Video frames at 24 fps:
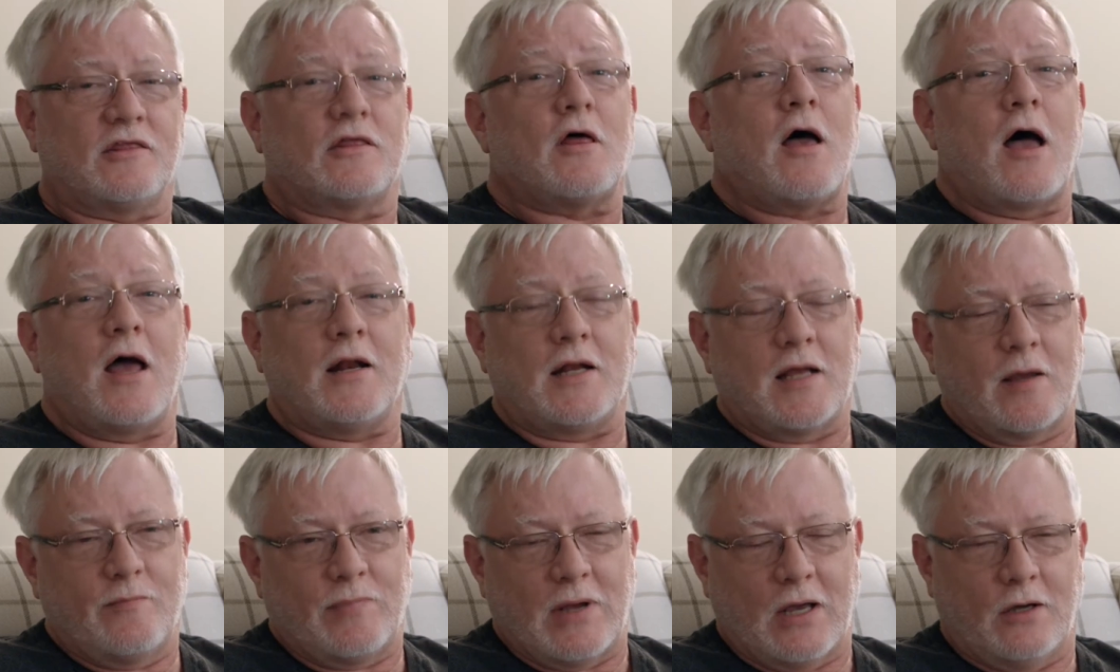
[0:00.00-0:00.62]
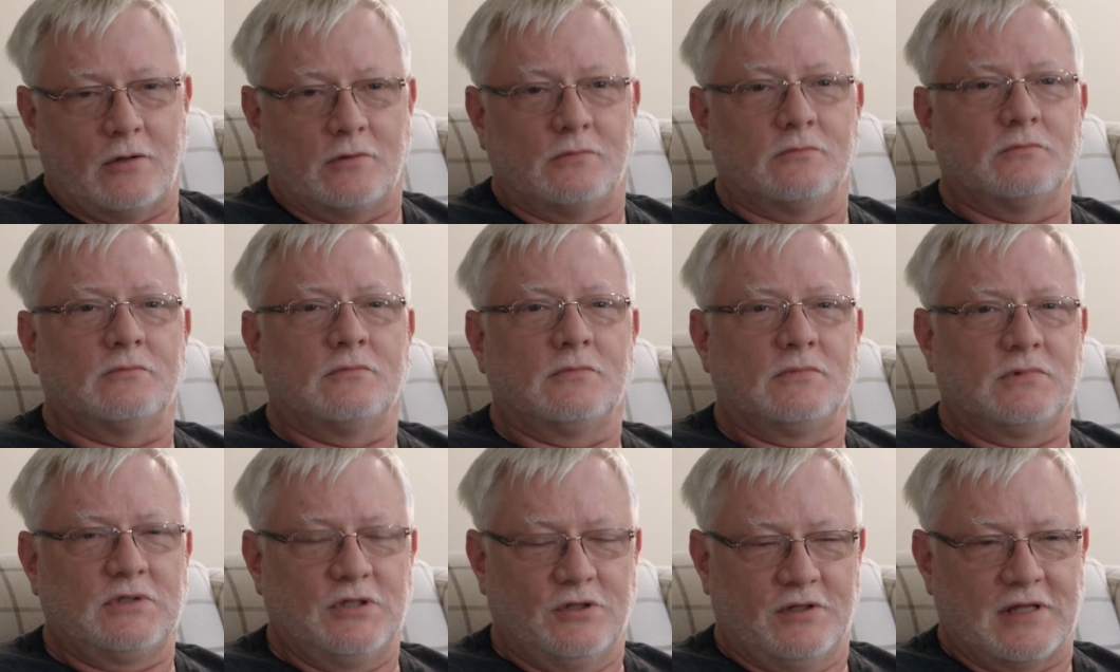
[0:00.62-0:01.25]
thought about
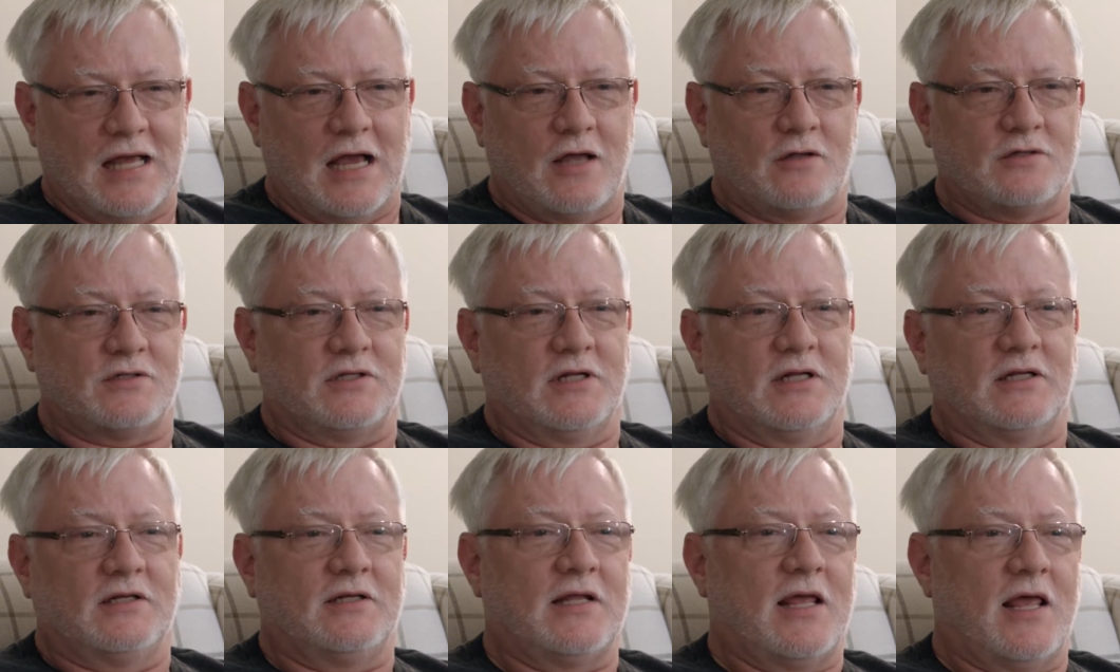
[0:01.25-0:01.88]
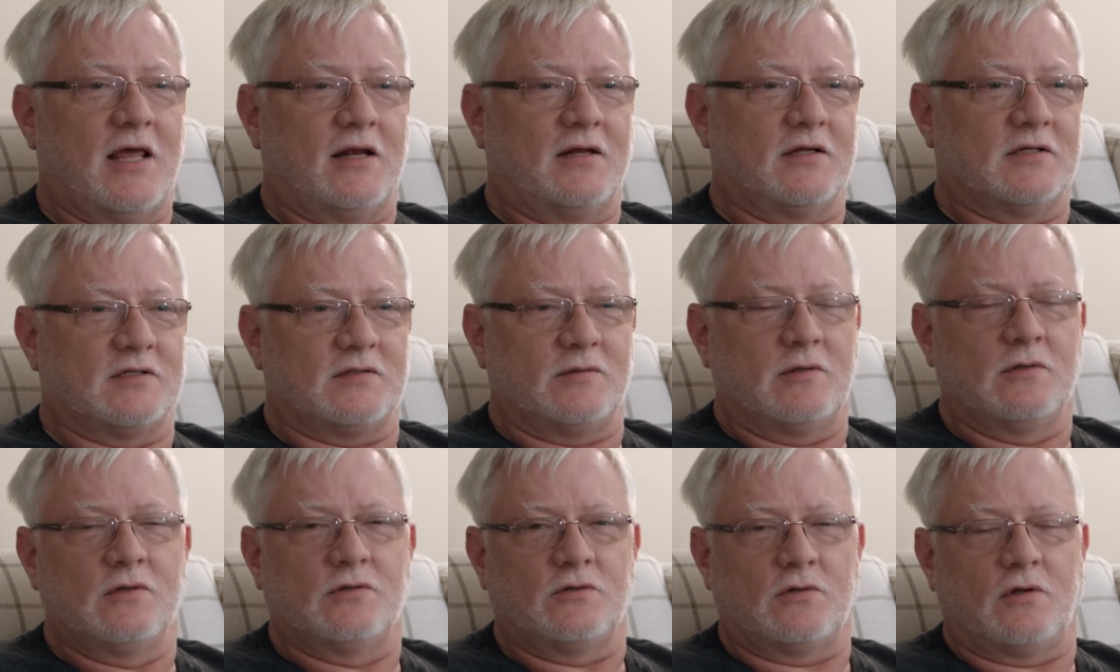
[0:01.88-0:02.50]
2010 as
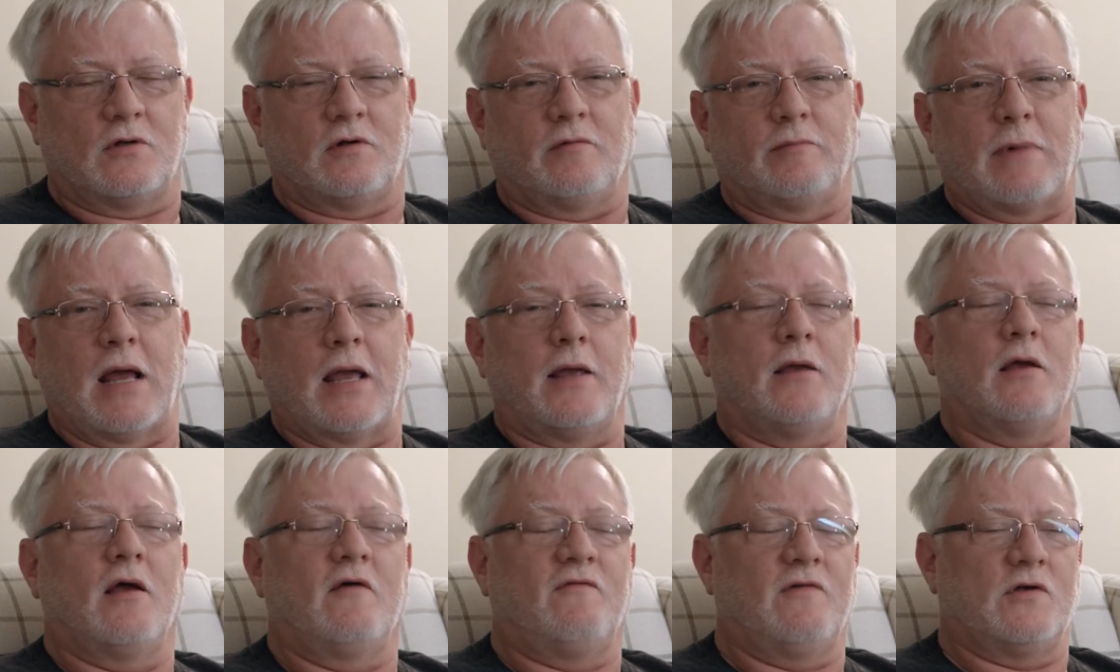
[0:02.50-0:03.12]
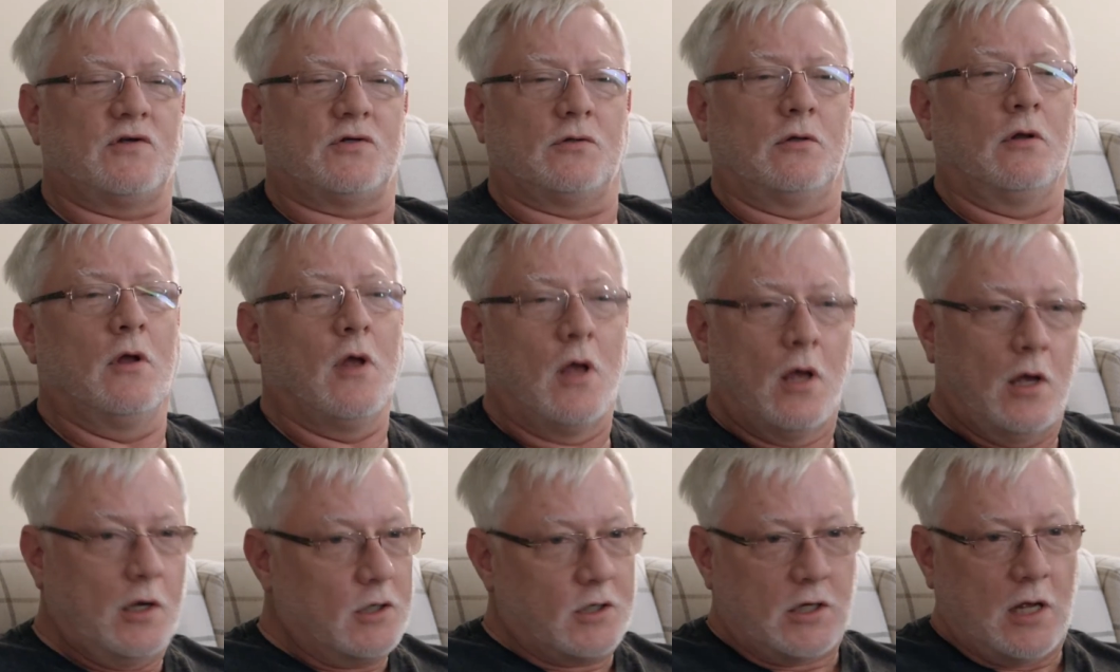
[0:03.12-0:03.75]
sort of my official
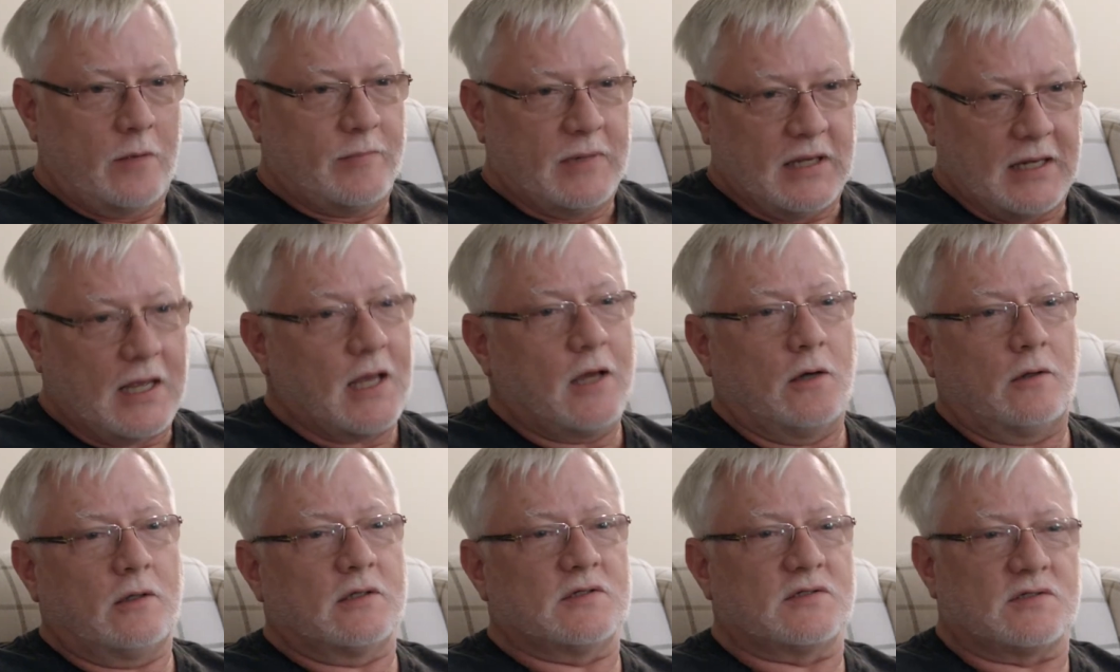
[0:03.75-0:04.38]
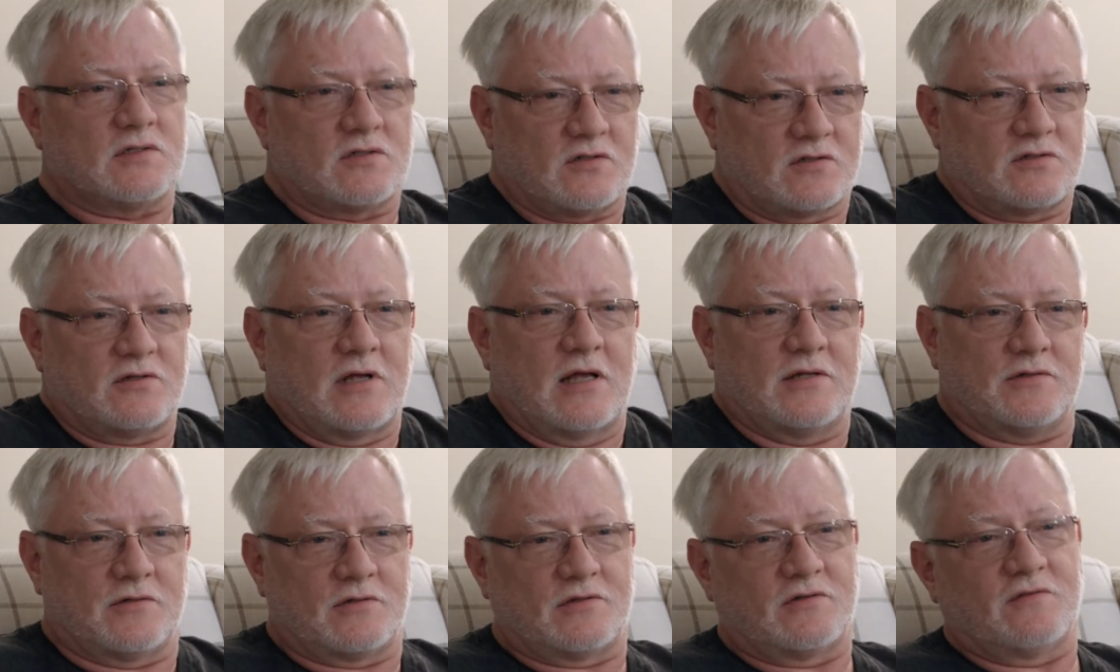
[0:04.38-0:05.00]
coming out as
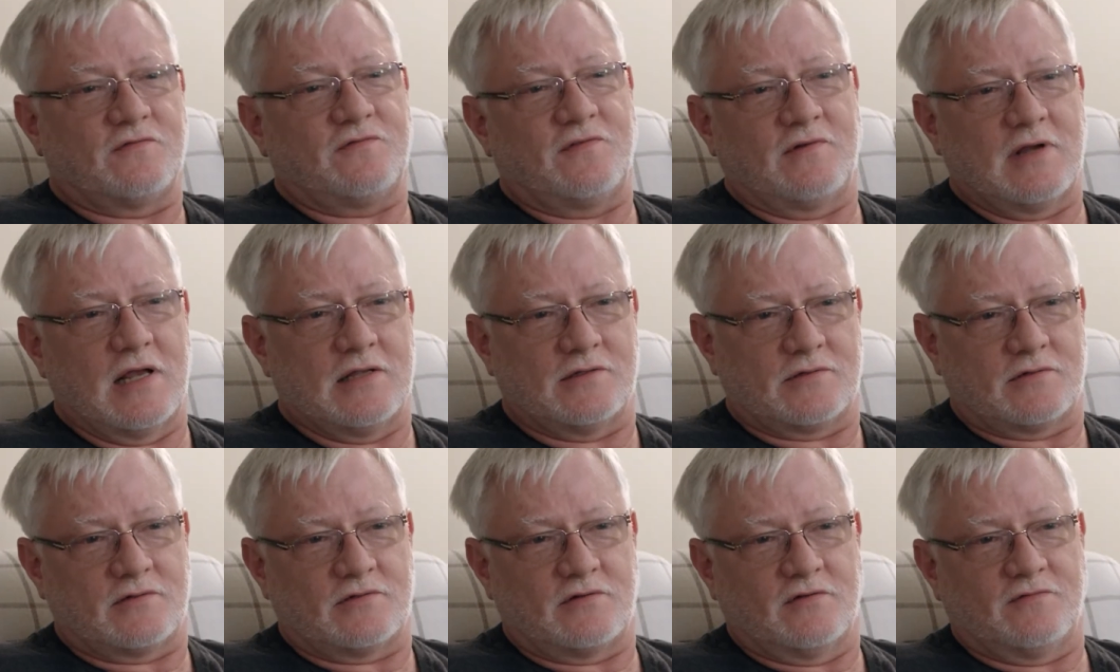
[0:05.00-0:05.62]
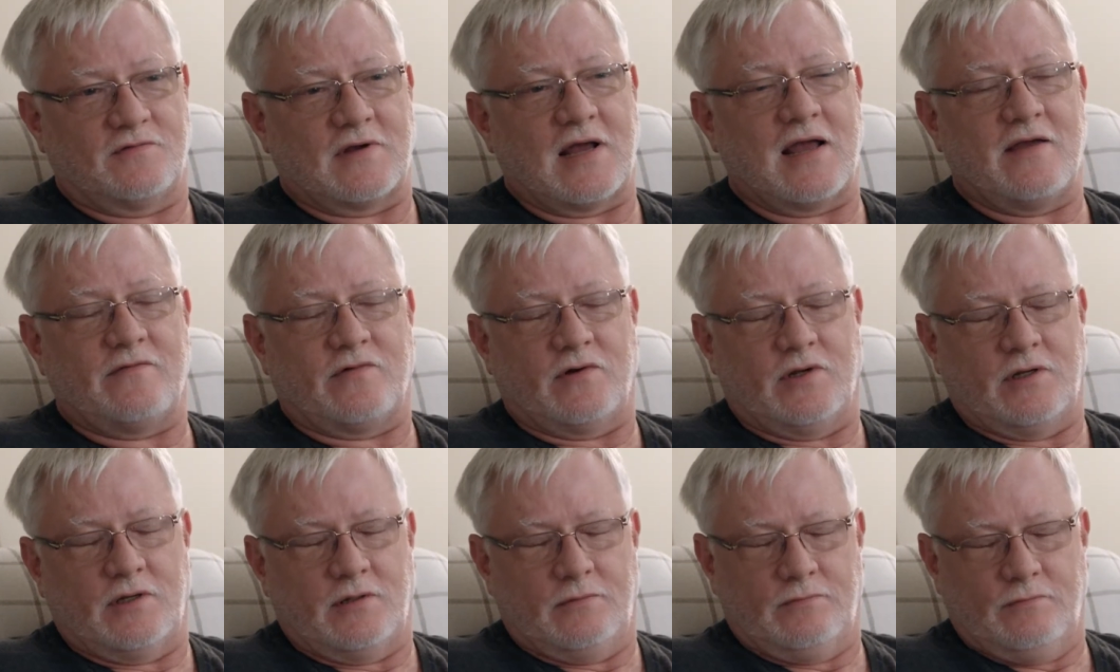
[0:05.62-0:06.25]
a
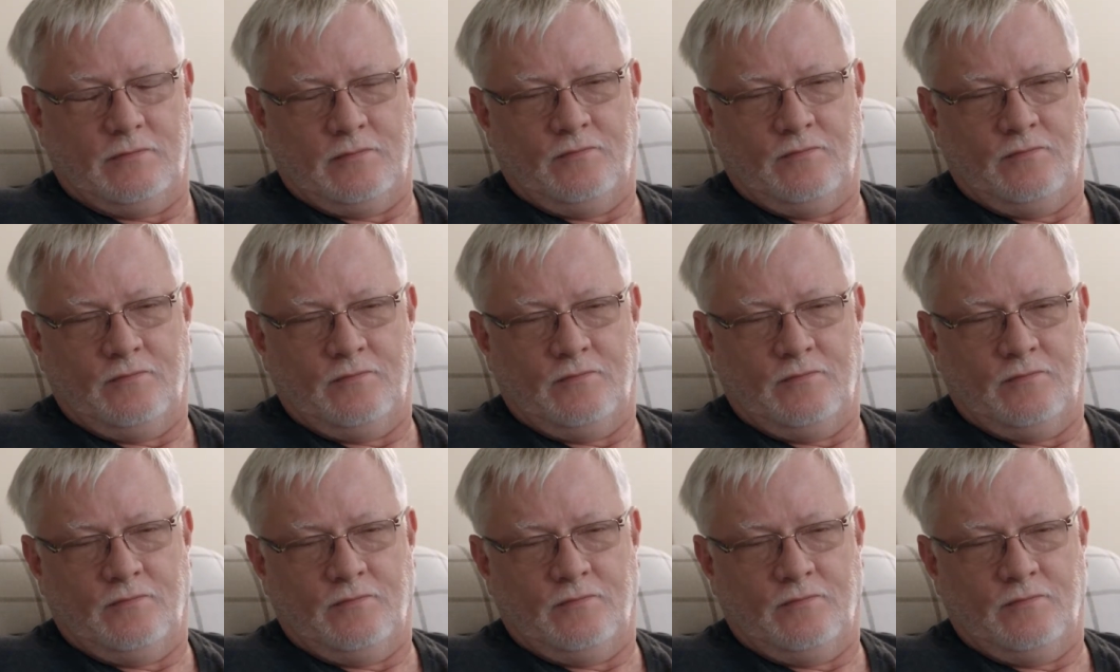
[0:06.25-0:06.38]
survivor